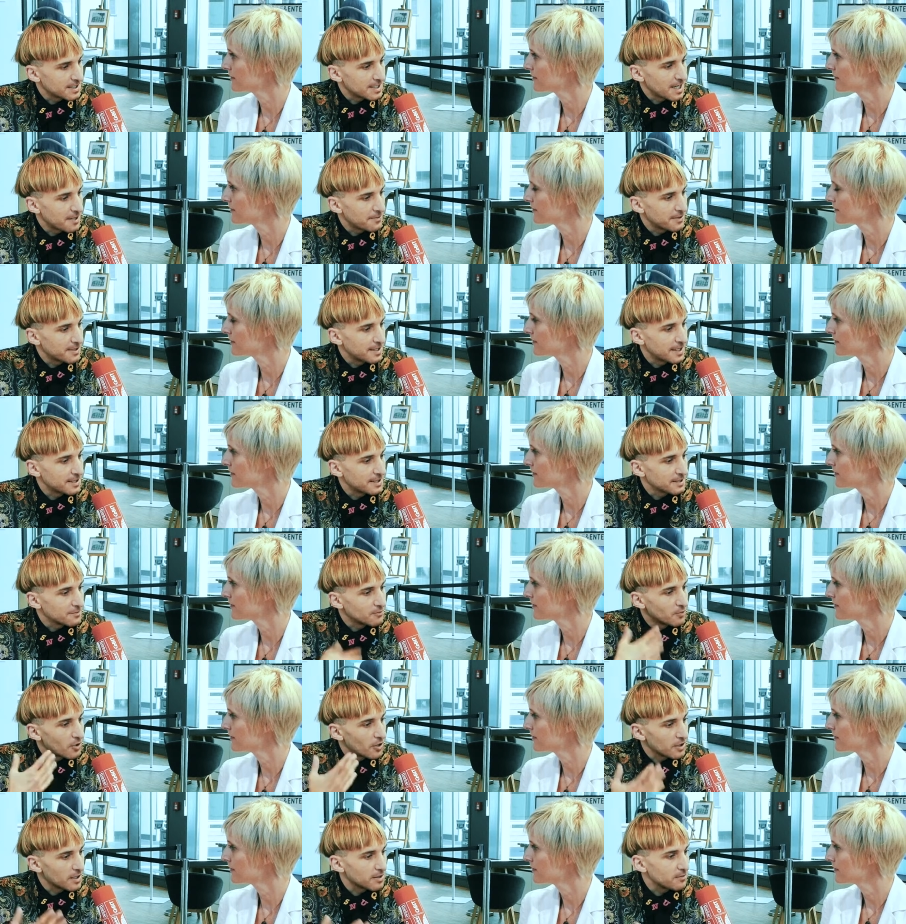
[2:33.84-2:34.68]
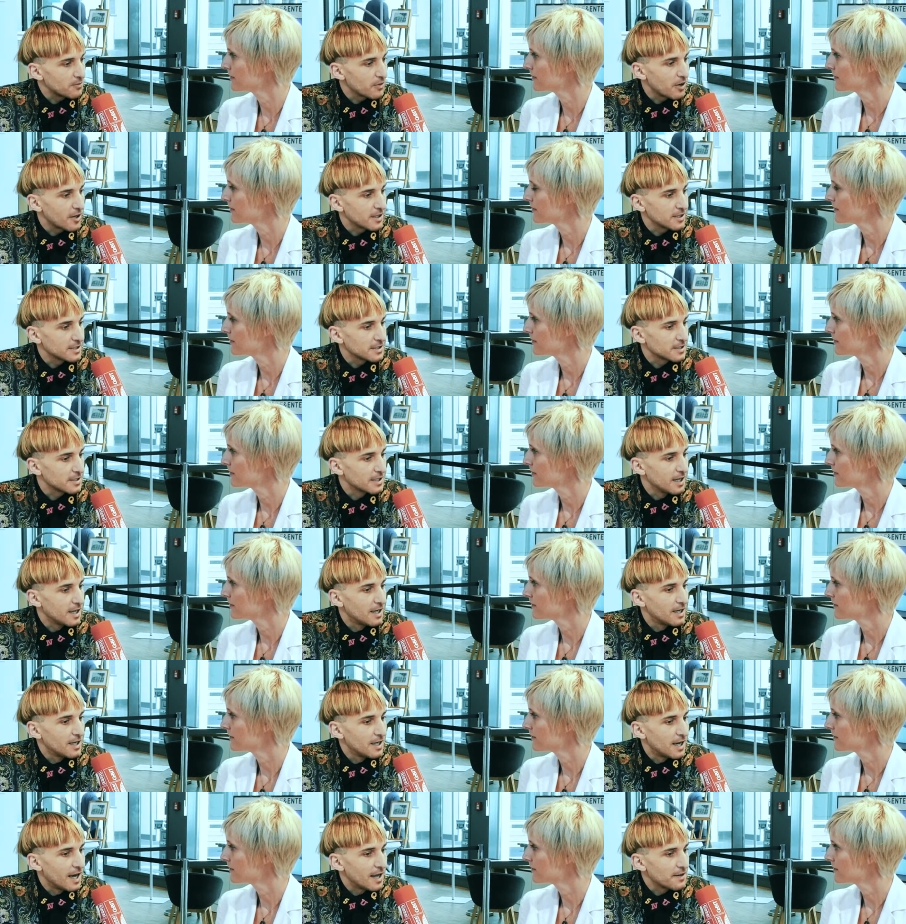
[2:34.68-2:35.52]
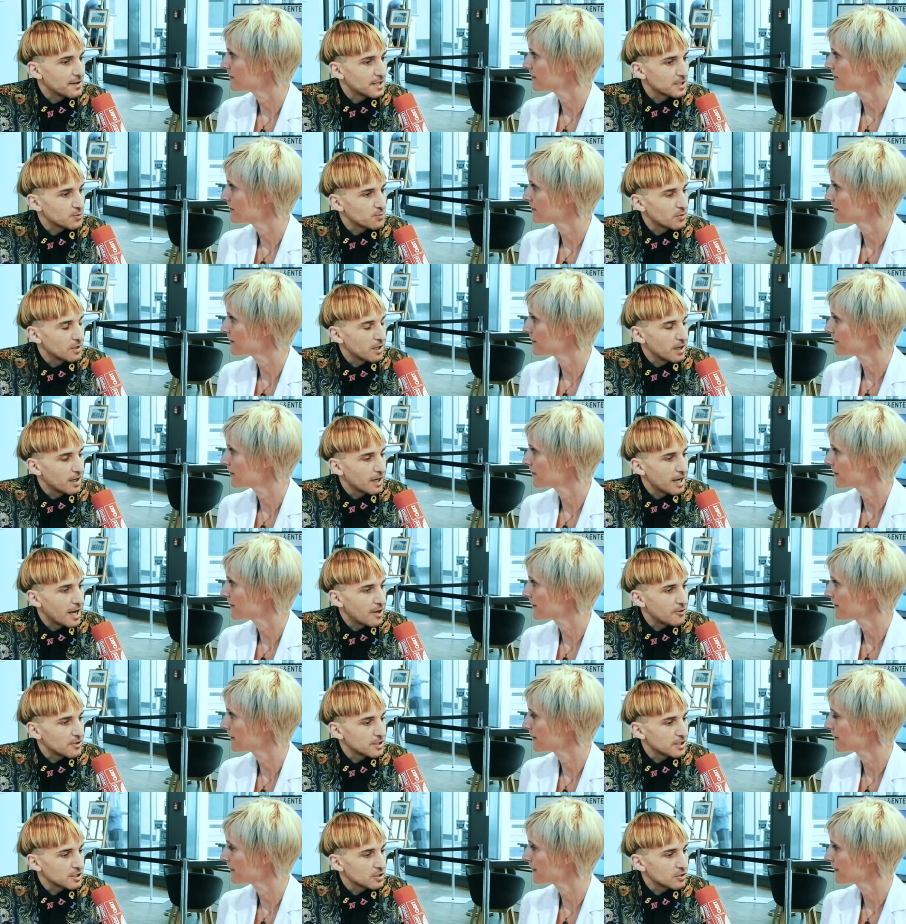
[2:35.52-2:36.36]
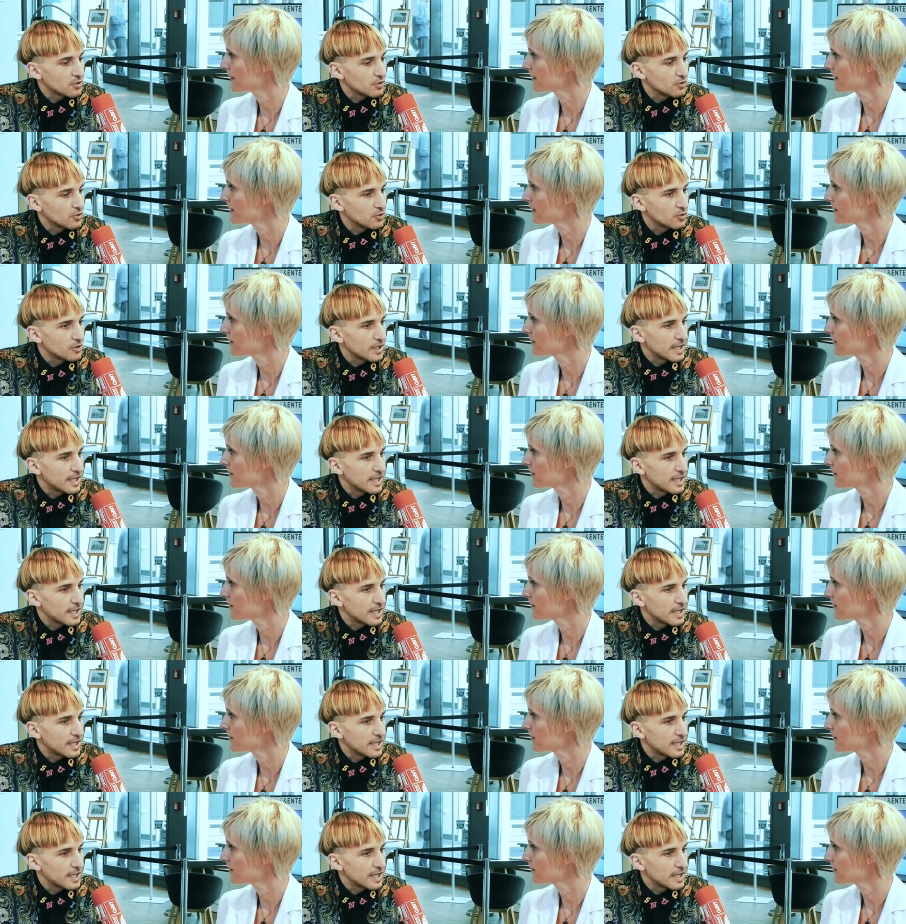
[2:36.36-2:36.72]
Speaker 1: cybernetic body parts, and this will allow us to